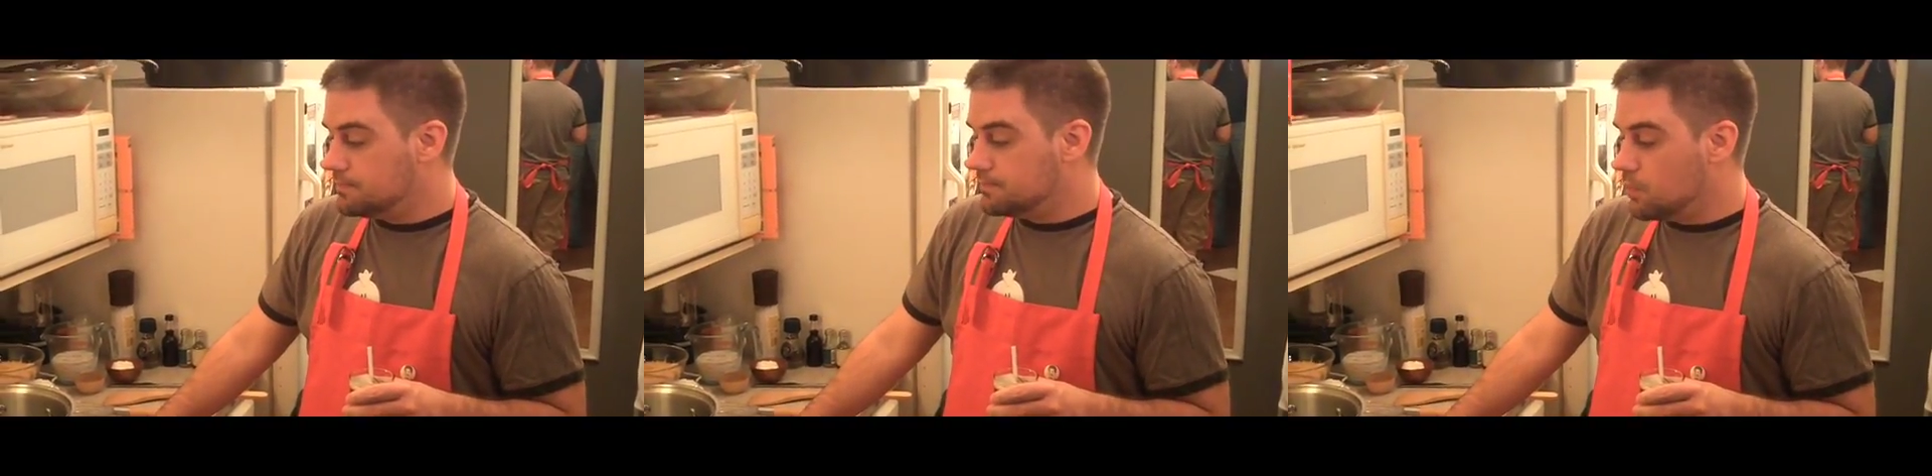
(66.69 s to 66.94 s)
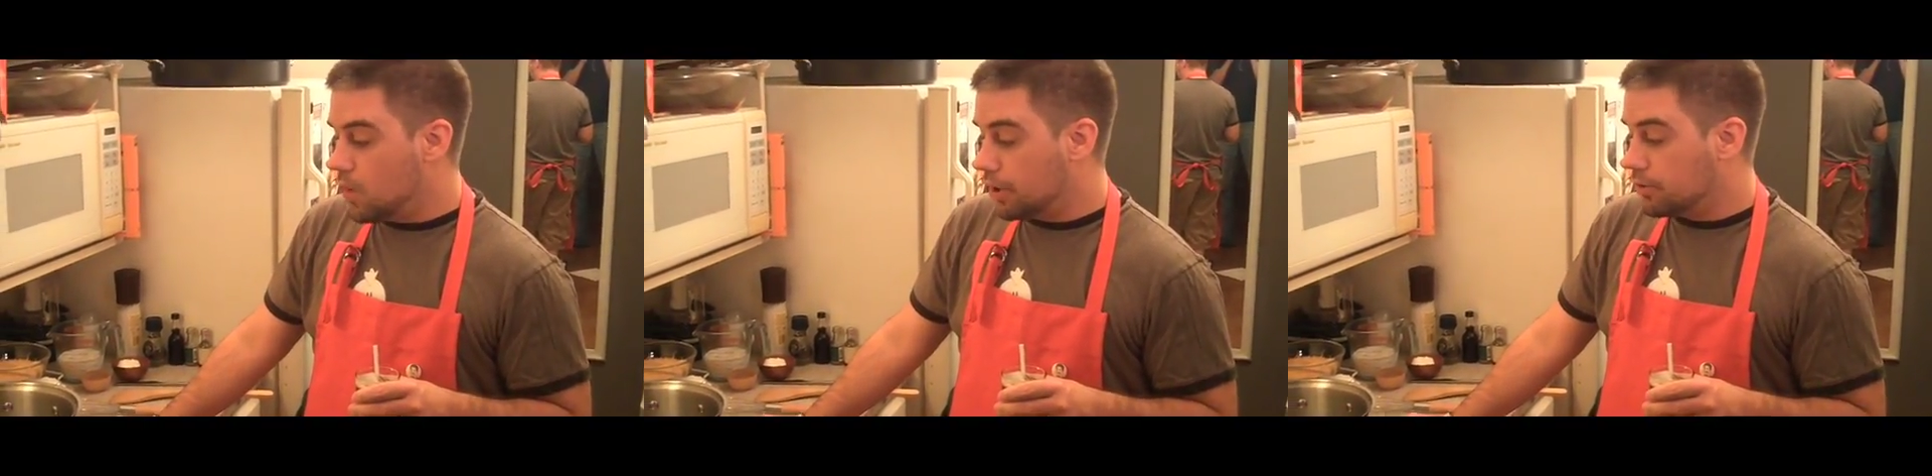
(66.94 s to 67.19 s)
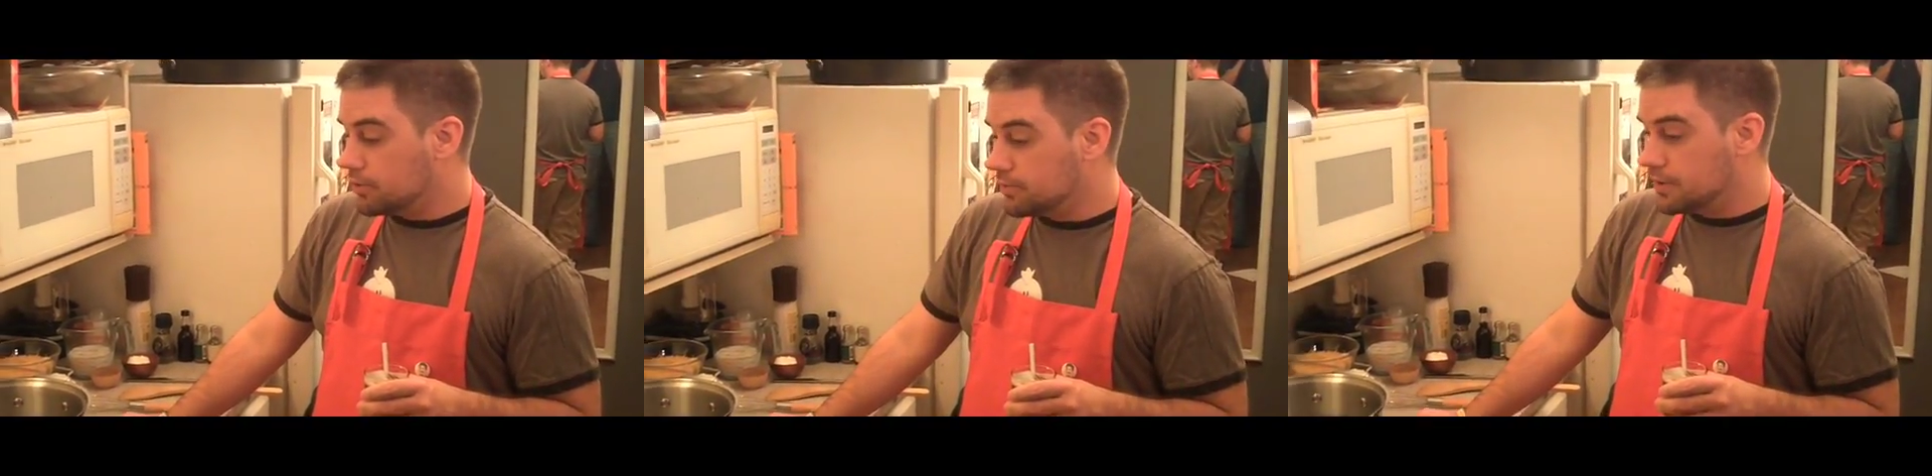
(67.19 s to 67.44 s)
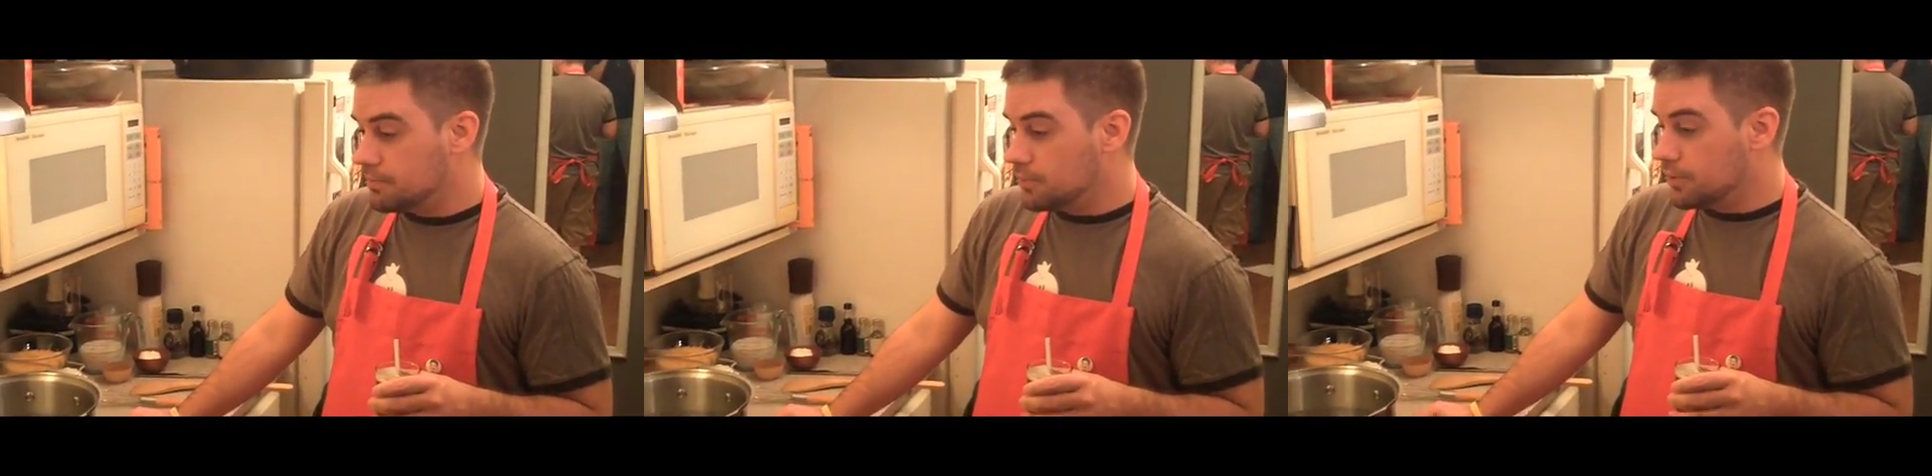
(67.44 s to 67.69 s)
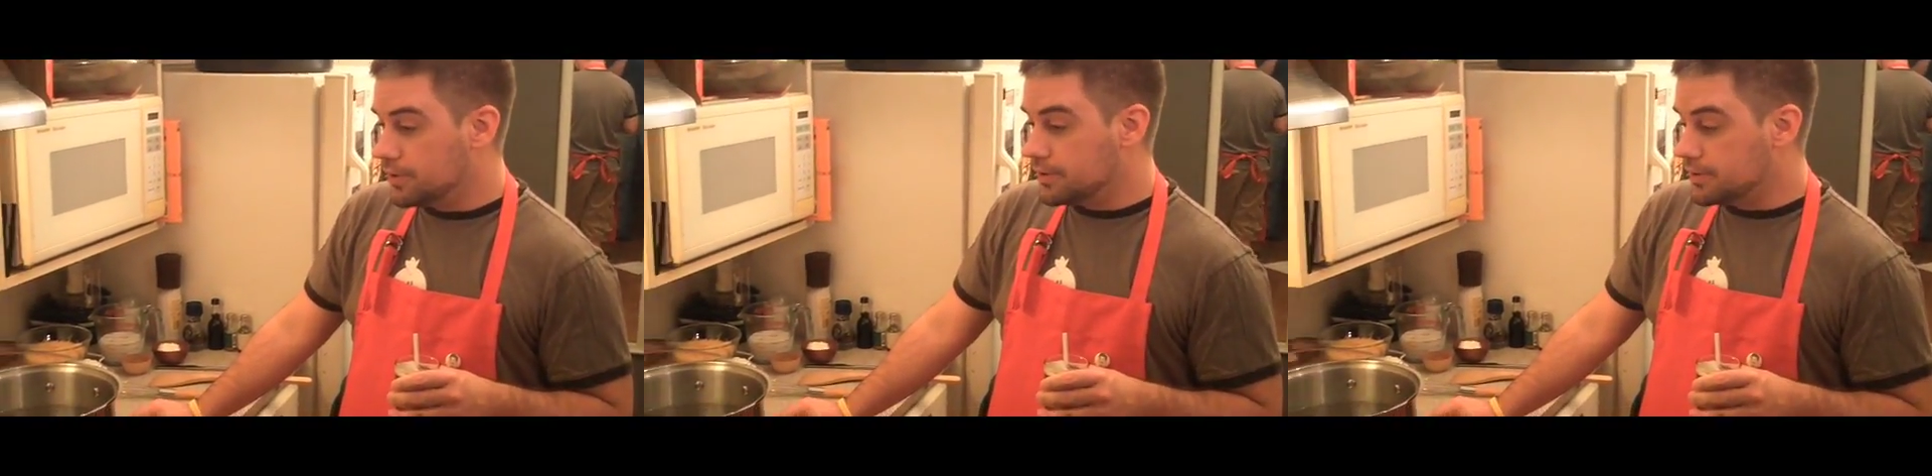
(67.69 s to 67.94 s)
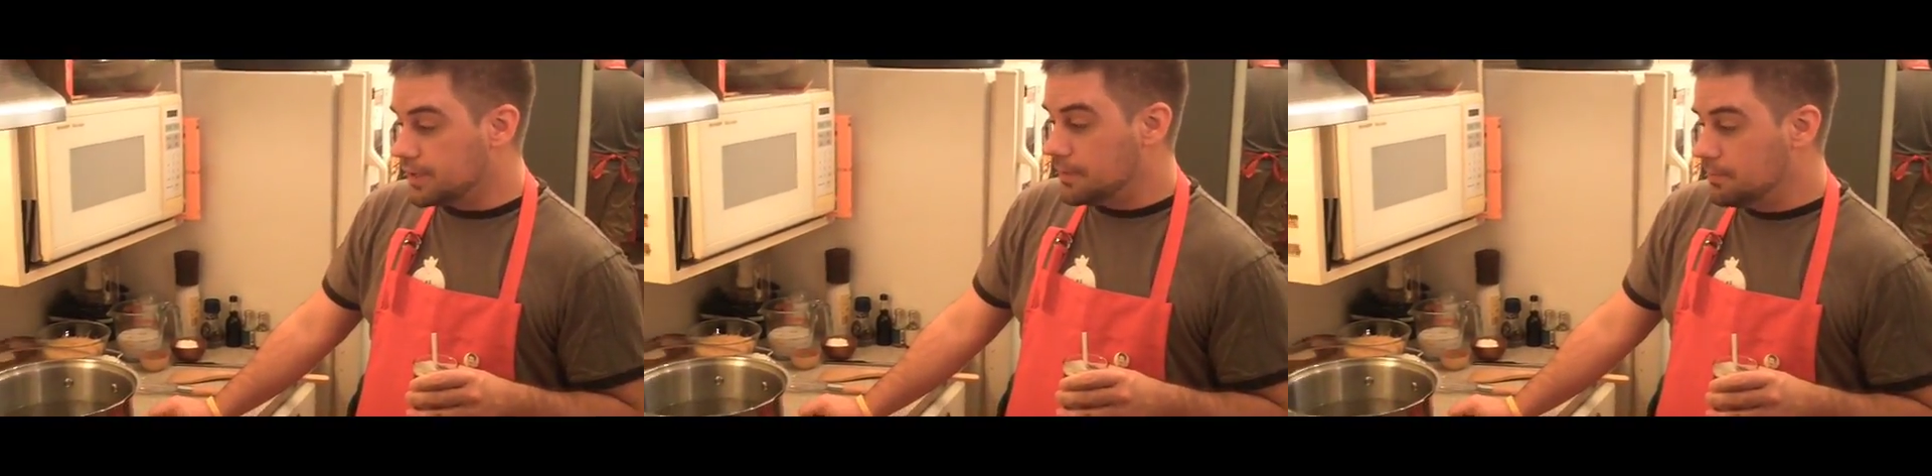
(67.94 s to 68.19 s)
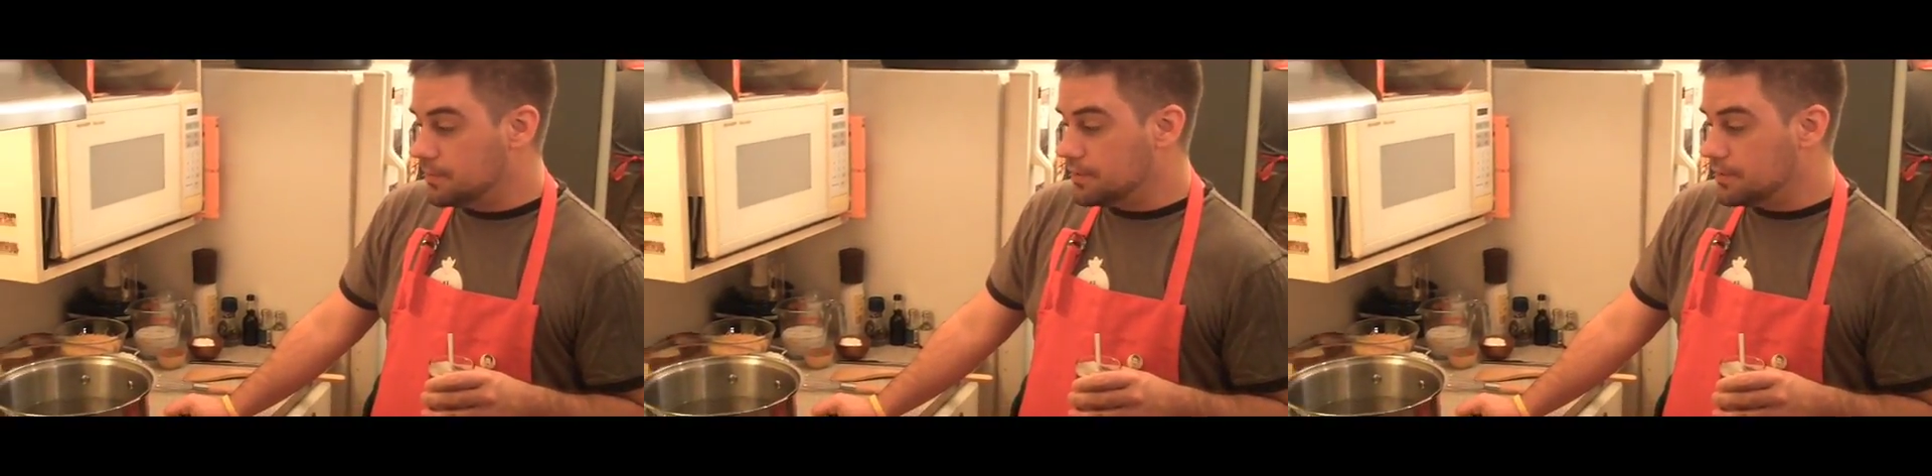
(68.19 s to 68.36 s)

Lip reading: water get boiled up and